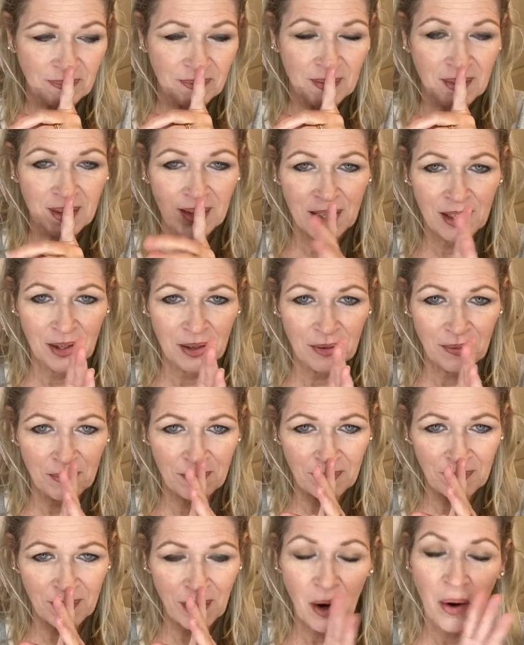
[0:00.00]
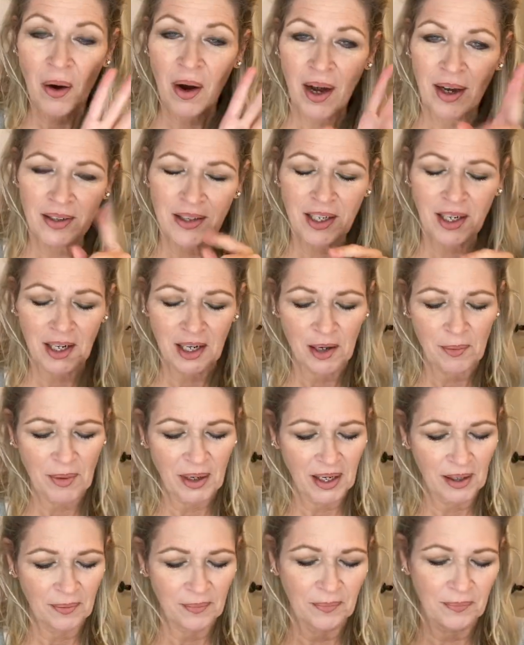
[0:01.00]
Then I'll tell you in a
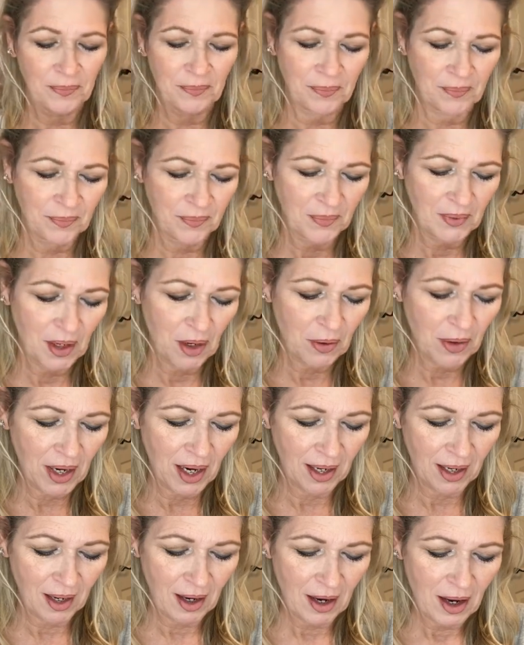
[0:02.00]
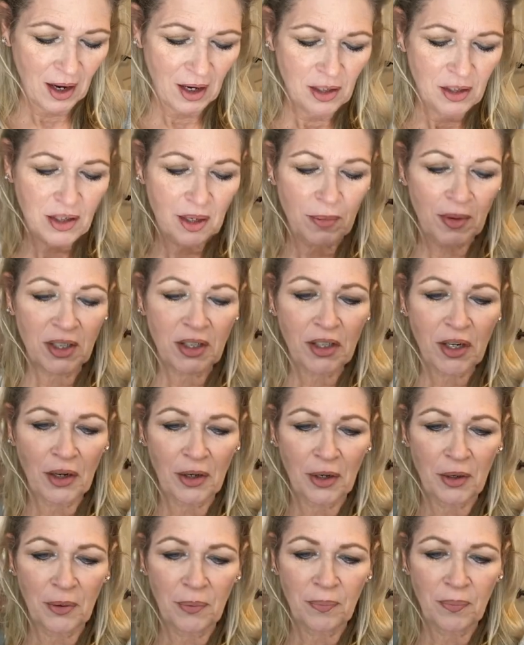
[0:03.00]
minute. Okay, so I'm going to show
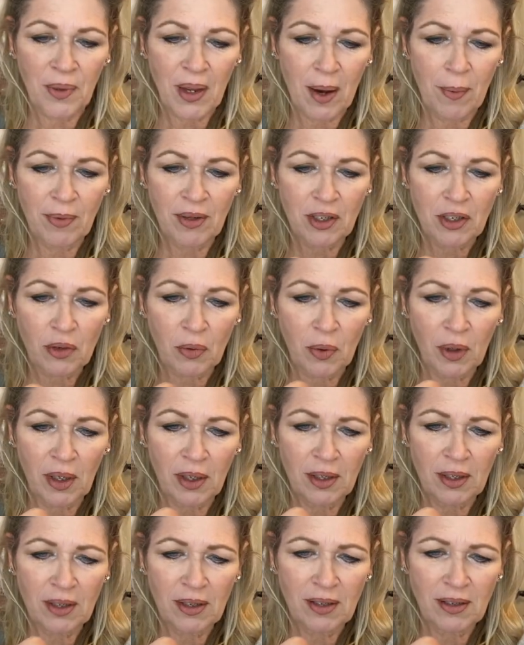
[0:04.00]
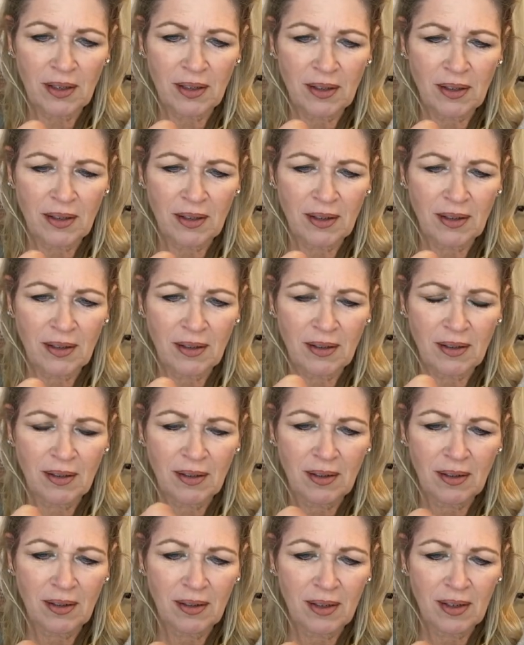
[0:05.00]
you. I'm going to squirt a
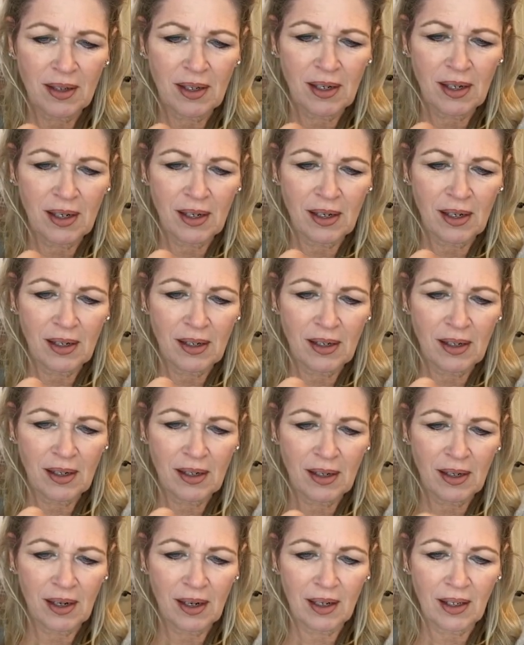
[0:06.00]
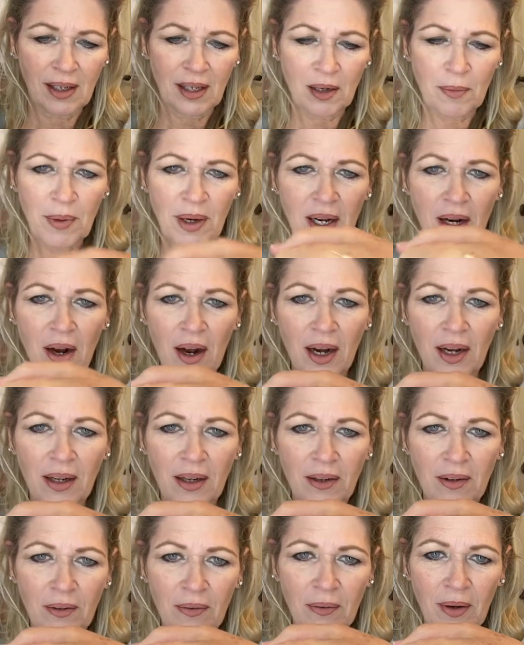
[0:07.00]
little bit on
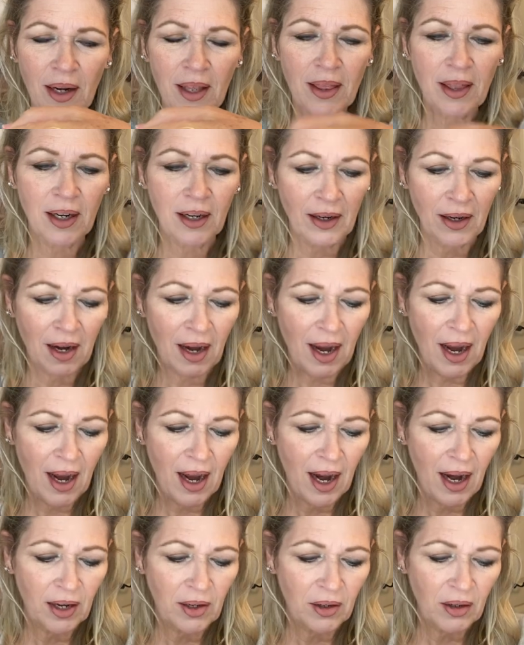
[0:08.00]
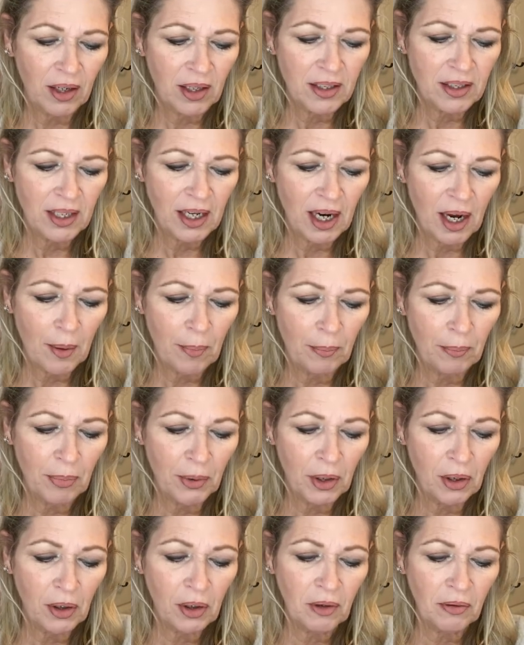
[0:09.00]
right there, and you're going to see how
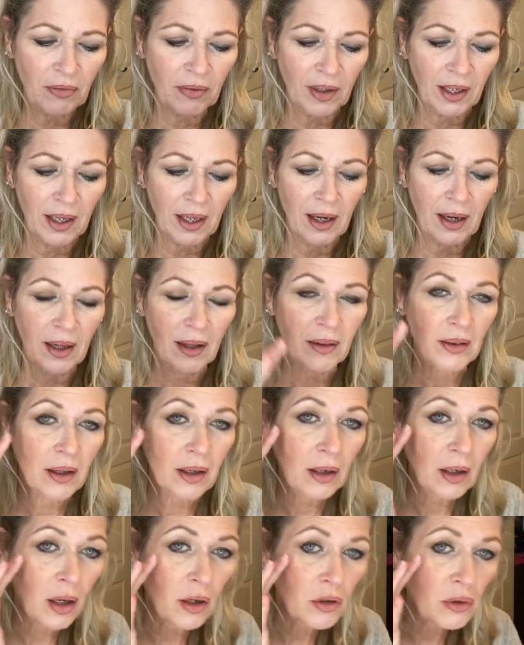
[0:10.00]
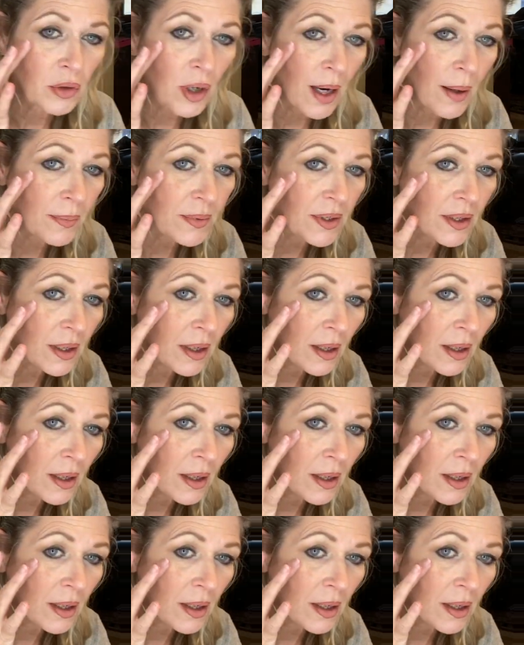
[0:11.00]
beautifully the glow drops